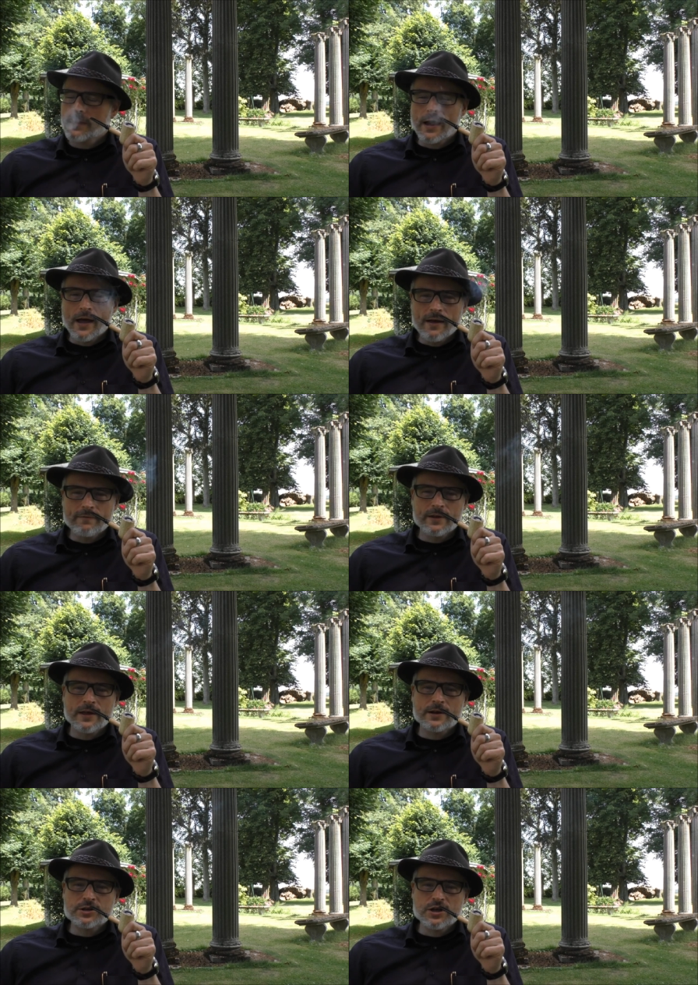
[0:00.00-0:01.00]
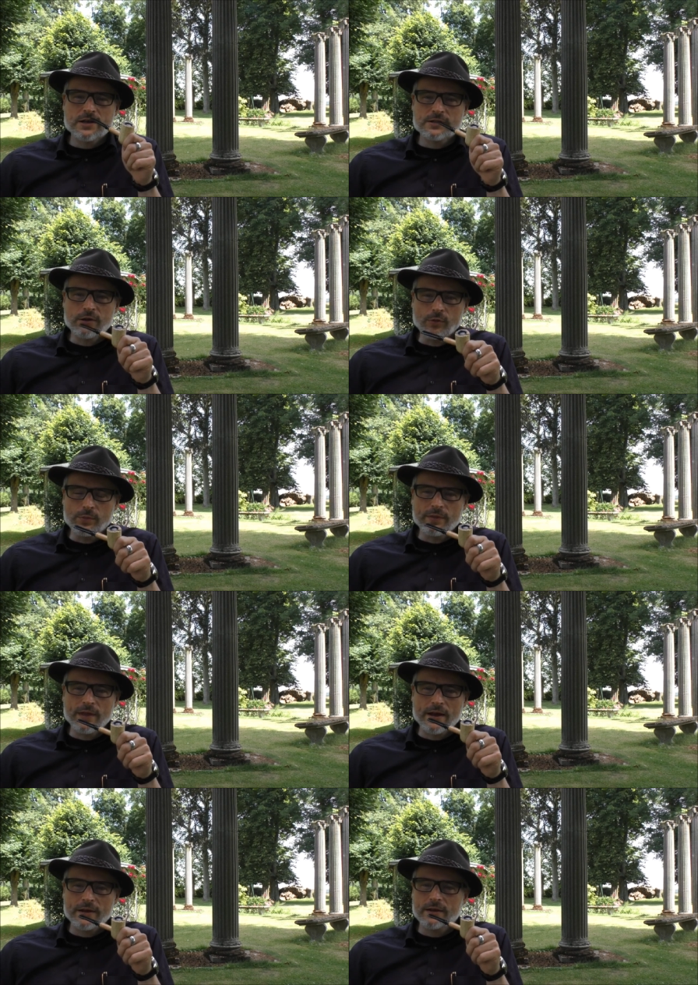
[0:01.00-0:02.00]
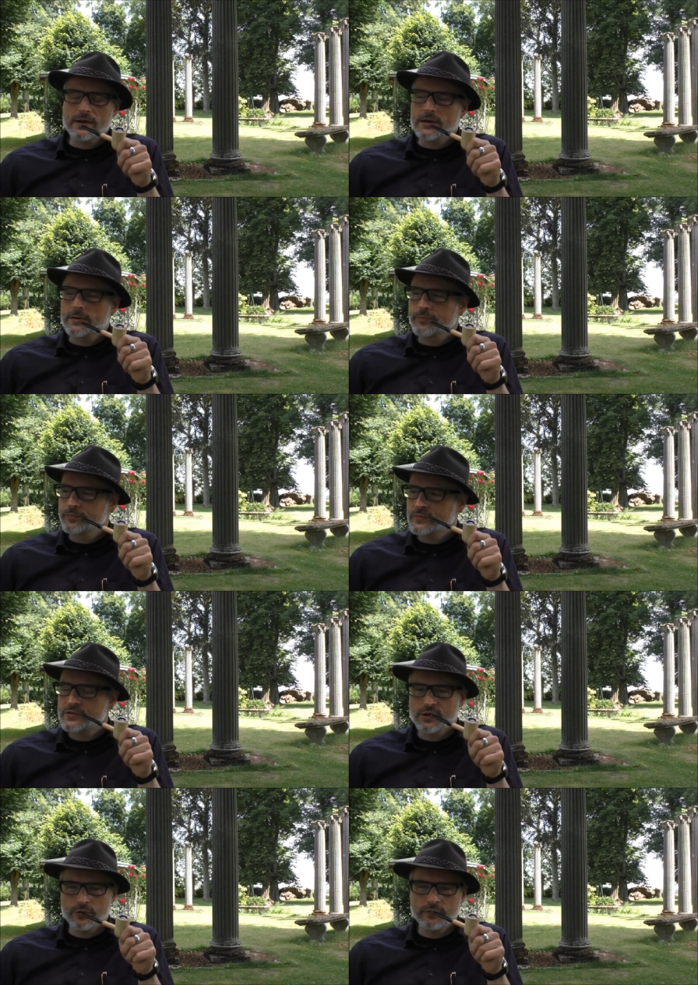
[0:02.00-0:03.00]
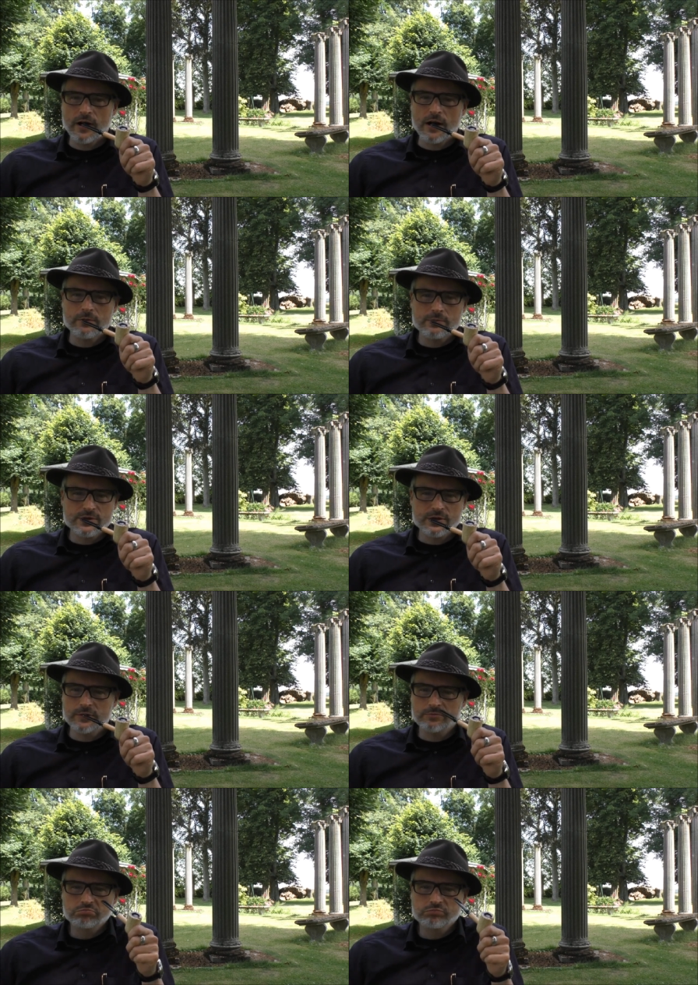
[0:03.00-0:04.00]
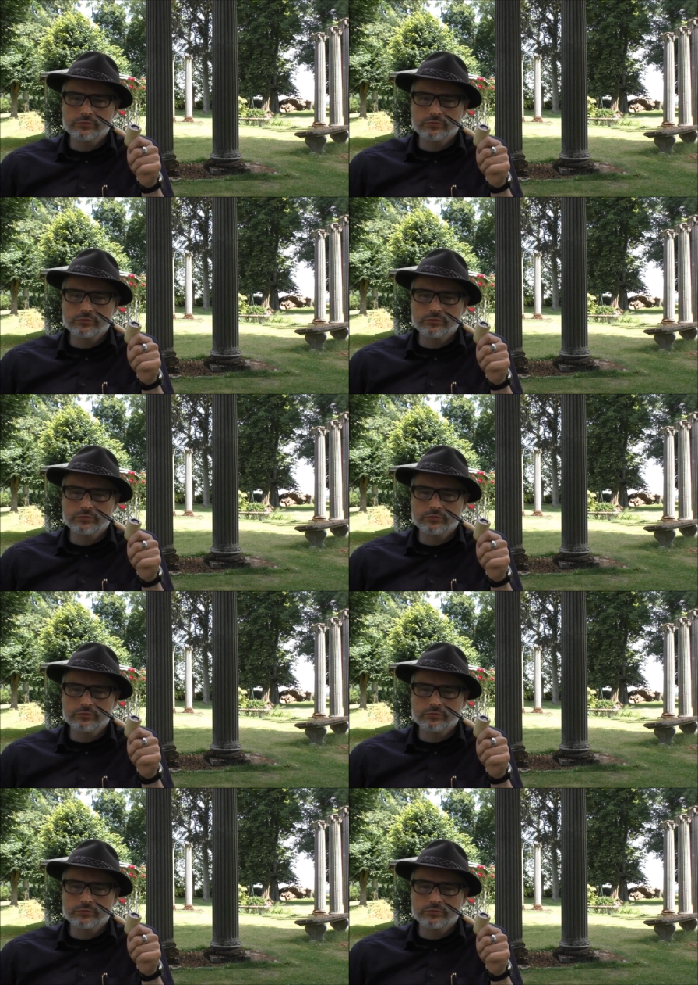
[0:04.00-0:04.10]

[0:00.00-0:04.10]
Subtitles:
I haven't had a chance to open that so far, so